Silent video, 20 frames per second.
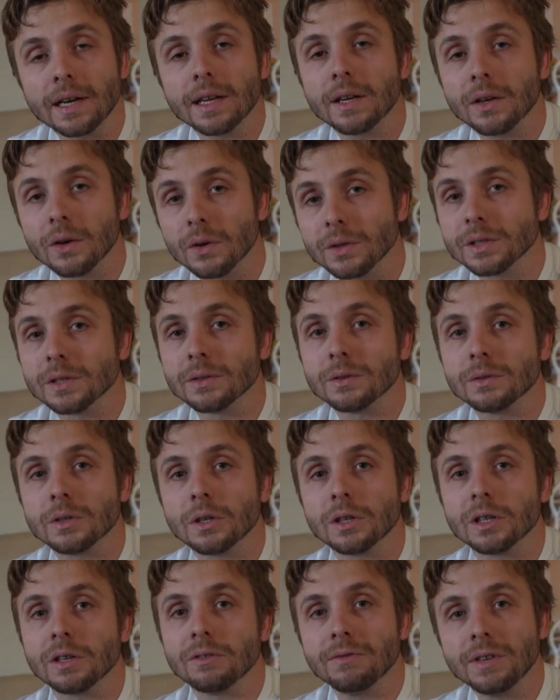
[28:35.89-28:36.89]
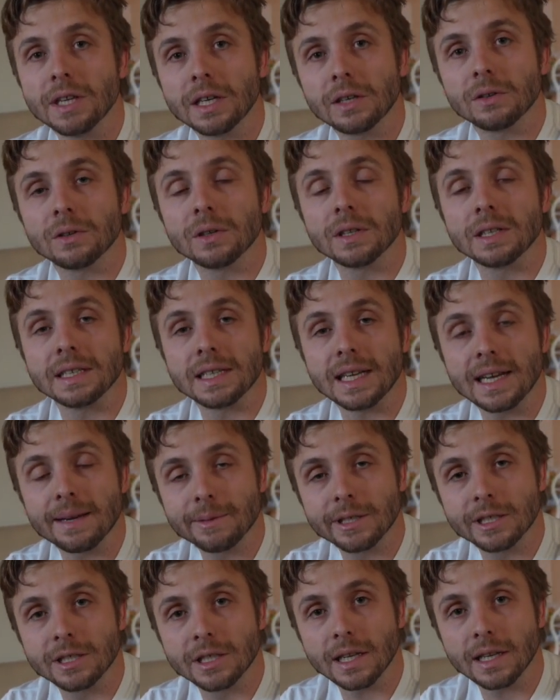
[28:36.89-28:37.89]
he also took a vehicle and
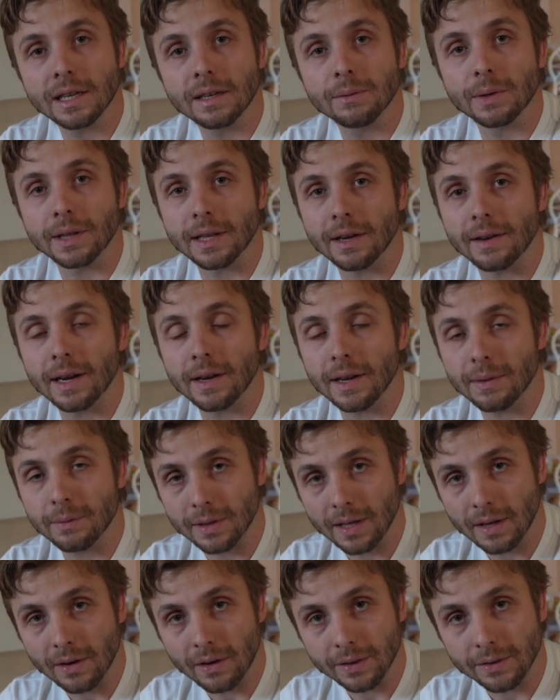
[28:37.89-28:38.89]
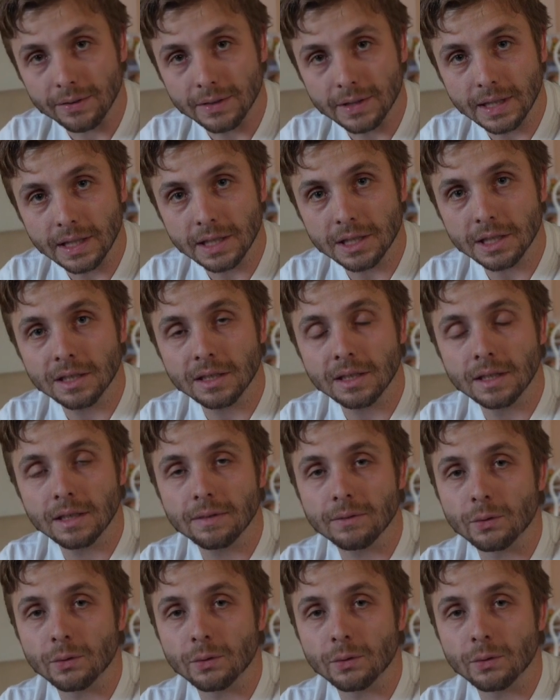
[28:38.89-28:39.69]
damaged it without authorization.